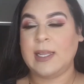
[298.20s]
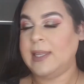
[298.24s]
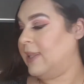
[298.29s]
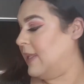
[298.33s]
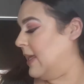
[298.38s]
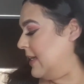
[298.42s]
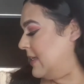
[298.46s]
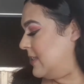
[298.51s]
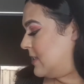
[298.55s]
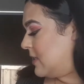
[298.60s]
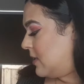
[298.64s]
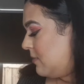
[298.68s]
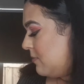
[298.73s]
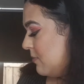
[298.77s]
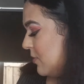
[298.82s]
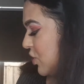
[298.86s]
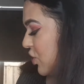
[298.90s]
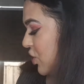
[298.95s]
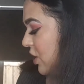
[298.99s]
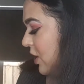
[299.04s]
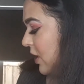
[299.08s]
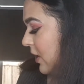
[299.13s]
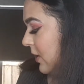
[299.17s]
laser
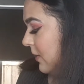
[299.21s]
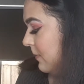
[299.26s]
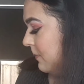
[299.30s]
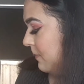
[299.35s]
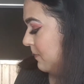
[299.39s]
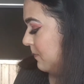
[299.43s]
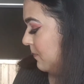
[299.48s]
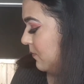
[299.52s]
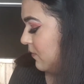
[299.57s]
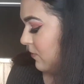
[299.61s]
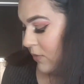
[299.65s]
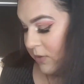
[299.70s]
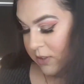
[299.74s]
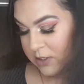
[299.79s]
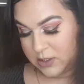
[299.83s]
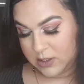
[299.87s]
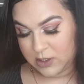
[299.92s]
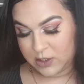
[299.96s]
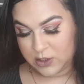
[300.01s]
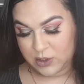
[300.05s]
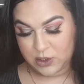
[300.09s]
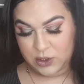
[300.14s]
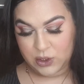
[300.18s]
machine.
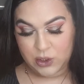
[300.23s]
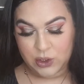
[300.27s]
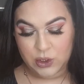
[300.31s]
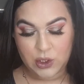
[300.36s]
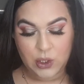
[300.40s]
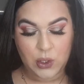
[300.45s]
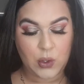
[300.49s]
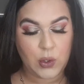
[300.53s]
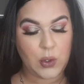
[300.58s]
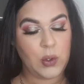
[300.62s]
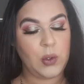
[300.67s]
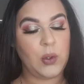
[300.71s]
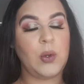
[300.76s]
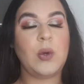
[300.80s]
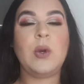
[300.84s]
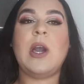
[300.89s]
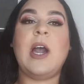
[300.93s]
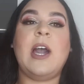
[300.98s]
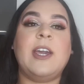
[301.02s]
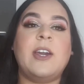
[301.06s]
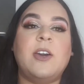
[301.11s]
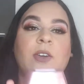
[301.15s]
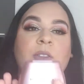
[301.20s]
So
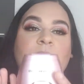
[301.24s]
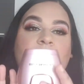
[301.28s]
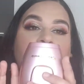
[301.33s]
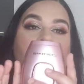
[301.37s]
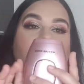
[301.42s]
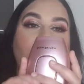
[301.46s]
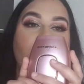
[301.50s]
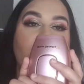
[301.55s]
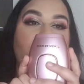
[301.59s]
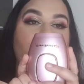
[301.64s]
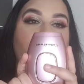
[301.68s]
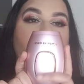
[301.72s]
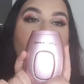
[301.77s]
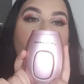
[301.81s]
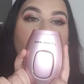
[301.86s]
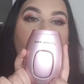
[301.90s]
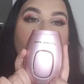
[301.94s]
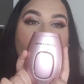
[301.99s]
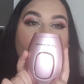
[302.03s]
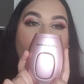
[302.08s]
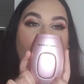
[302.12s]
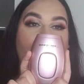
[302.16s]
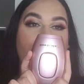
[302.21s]
I
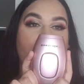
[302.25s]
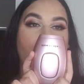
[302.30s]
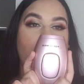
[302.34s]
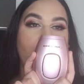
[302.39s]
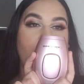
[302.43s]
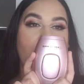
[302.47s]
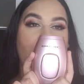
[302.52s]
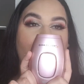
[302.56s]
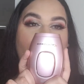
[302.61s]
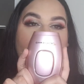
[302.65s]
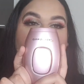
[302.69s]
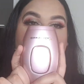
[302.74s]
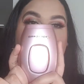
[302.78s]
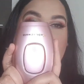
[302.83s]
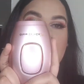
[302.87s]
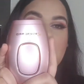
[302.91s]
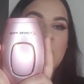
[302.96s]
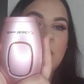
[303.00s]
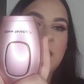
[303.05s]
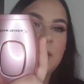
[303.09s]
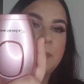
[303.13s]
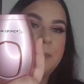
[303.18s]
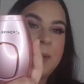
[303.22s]
got mine in the
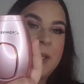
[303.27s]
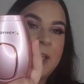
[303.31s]
color